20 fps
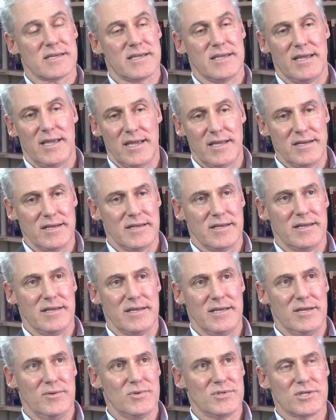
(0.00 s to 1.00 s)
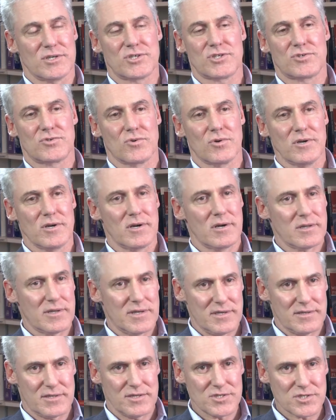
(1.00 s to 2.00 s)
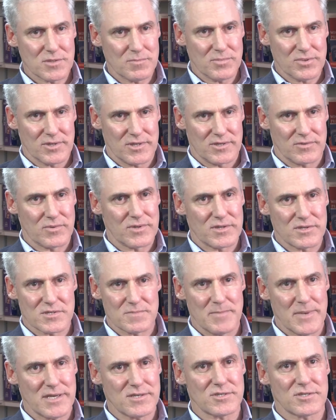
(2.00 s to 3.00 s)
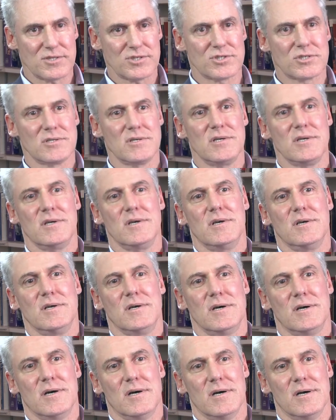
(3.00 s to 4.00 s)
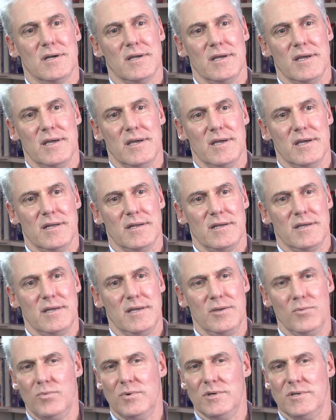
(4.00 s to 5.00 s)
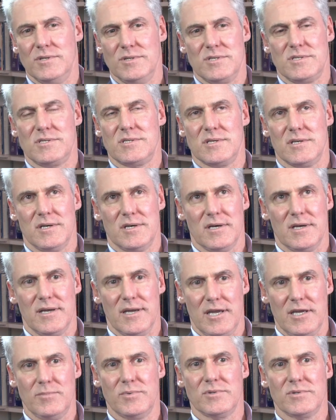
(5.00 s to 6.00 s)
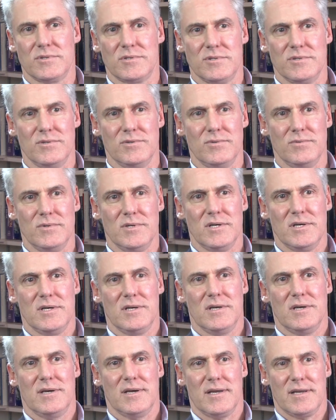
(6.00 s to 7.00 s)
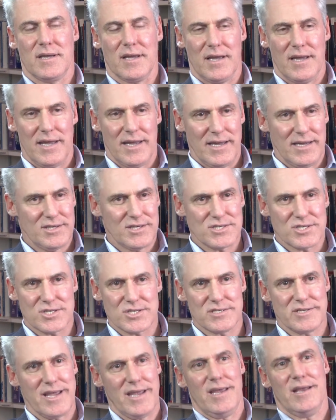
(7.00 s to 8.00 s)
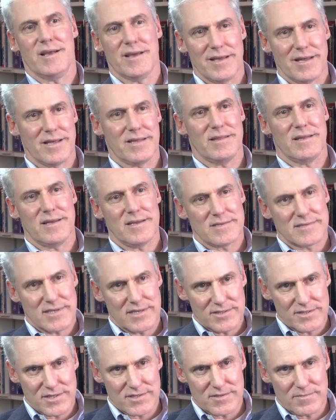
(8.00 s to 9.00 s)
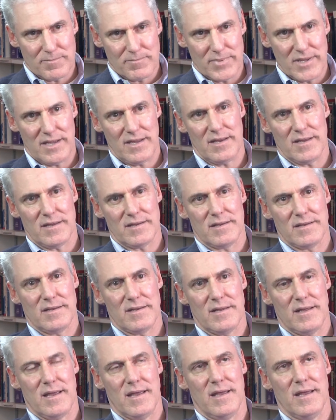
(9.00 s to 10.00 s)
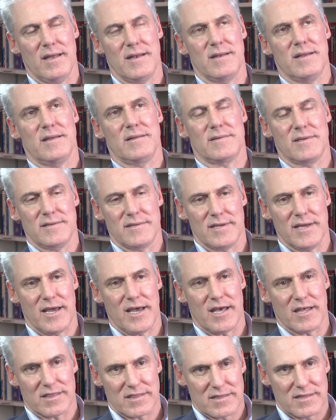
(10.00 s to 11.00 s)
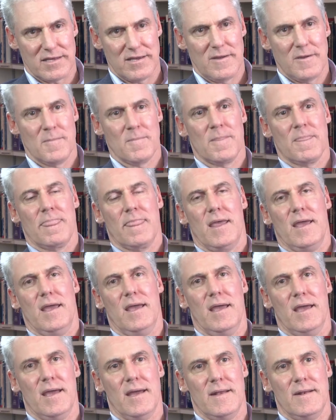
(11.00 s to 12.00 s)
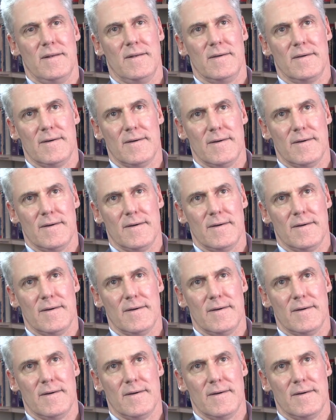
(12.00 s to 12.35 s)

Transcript: right? a candidate, he was extraordinarily disciplined with his message. And he was able to, he just stayed on this and just beat it and to death. And